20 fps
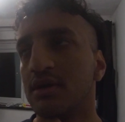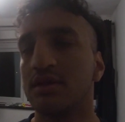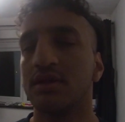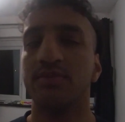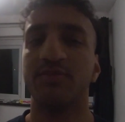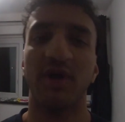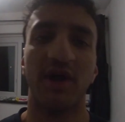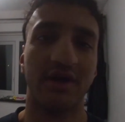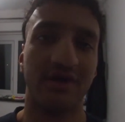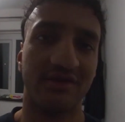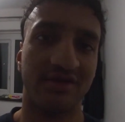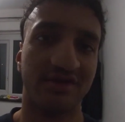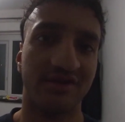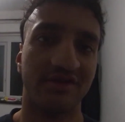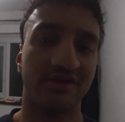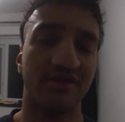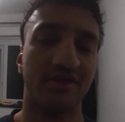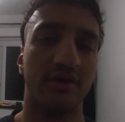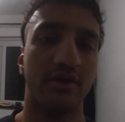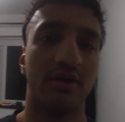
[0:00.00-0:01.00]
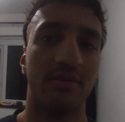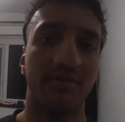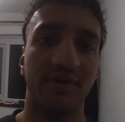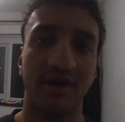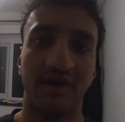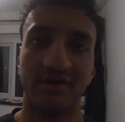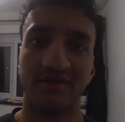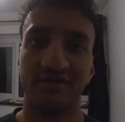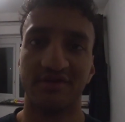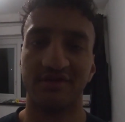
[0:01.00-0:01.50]
It's Pegasus. Oh yeah,
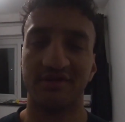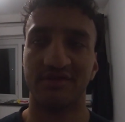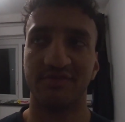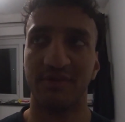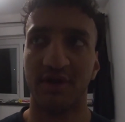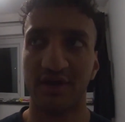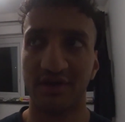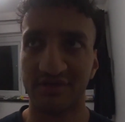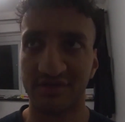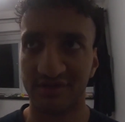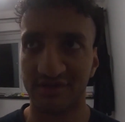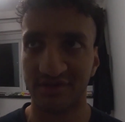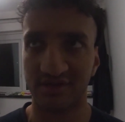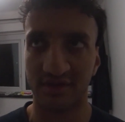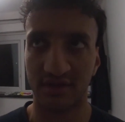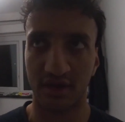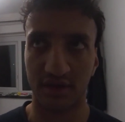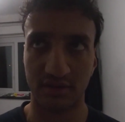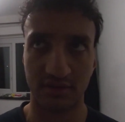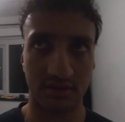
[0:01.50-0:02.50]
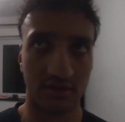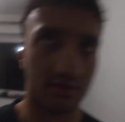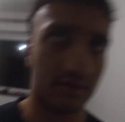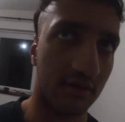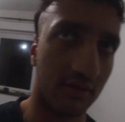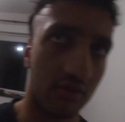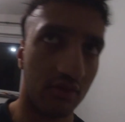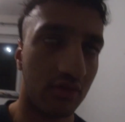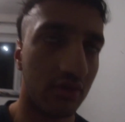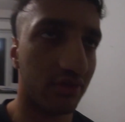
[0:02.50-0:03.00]
Pegasus. Pegasus is like
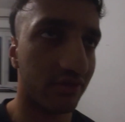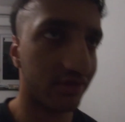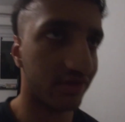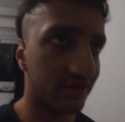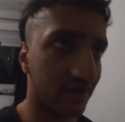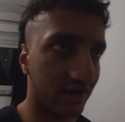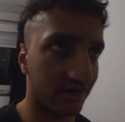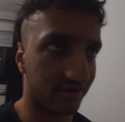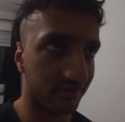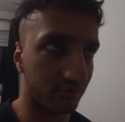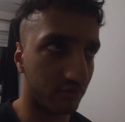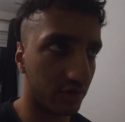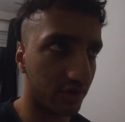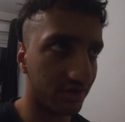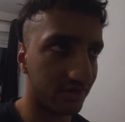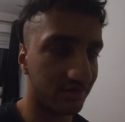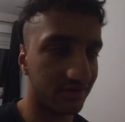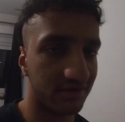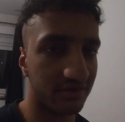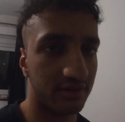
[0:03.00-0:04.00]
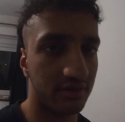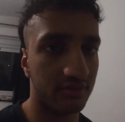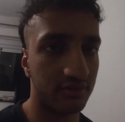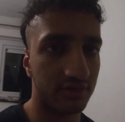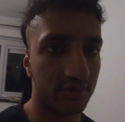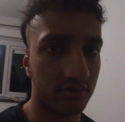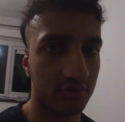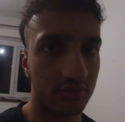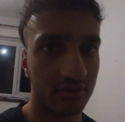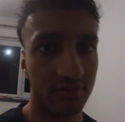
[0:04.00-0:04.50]
the horse that has wings,
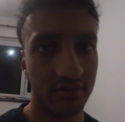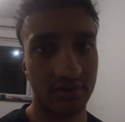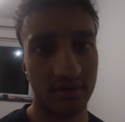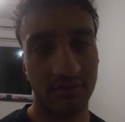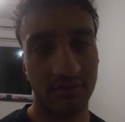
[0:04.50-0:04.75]
the horn